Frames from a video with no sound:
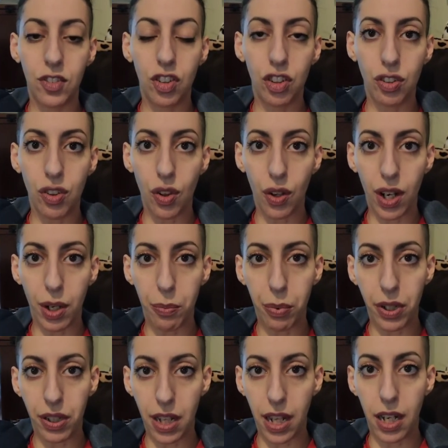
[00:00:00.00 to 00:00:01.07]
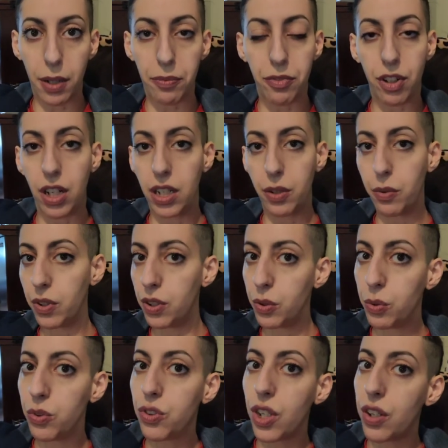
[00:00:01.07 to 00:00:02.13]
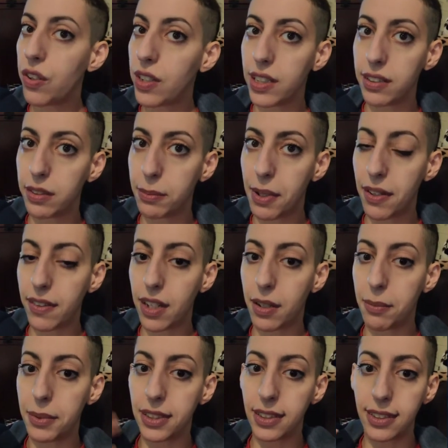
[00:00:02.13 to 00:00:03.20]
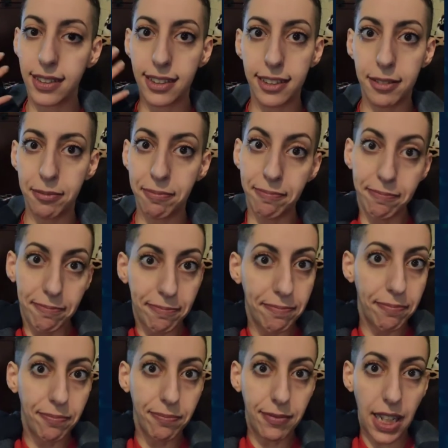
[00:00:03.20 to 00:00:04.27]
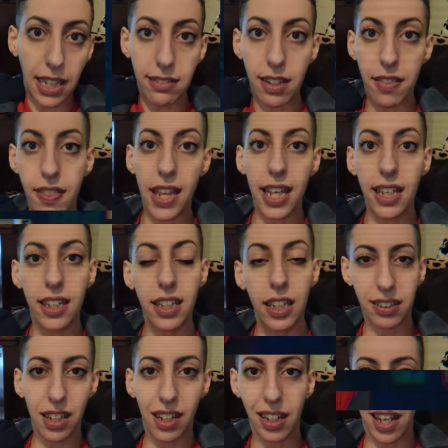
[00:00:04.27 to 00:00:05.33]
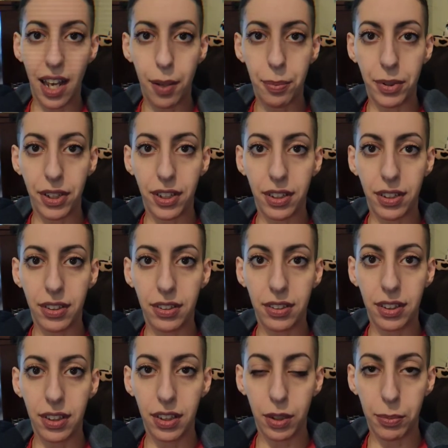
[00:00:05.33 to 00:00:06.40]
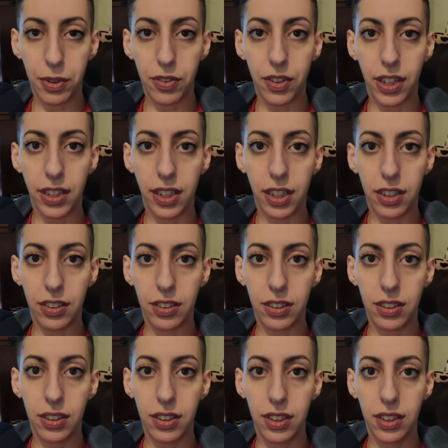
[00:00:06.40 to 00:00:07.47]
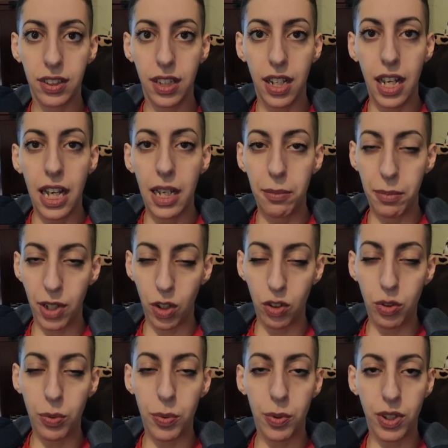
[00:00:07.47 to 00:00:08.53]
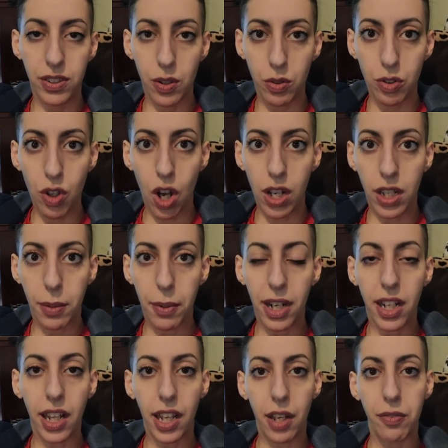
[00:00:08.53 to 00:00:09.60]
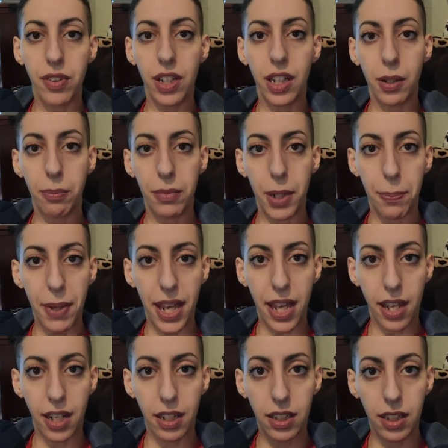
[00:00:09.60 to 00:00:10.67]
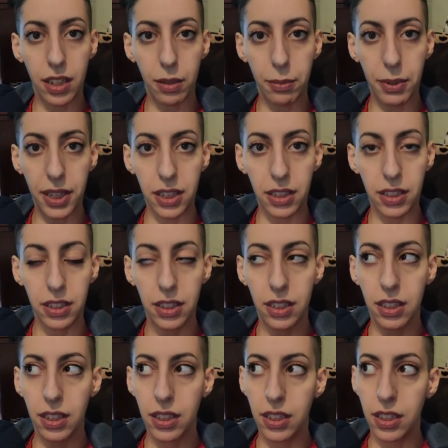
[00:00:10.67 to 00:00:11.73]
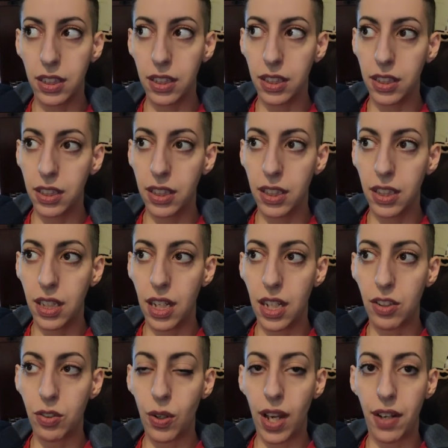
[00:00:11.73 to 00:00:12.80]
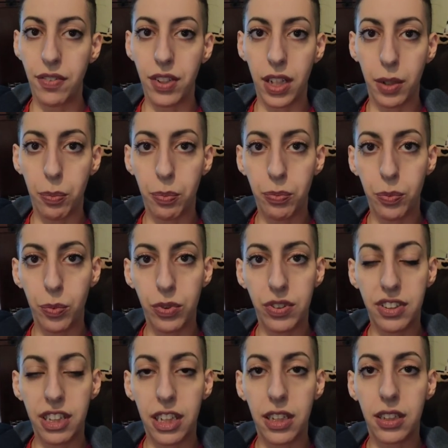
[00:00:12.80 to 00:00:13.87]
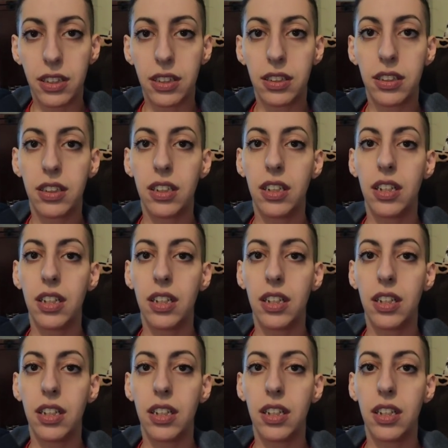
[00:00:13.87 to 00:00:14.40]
just thought I'd bring that up for anyone who is curious about that because that's a thing. It's kind of happening a little bit right now. It might also be because I was talking about it. Like I feel like I'm gonna panic a little bit, so I have to like sit and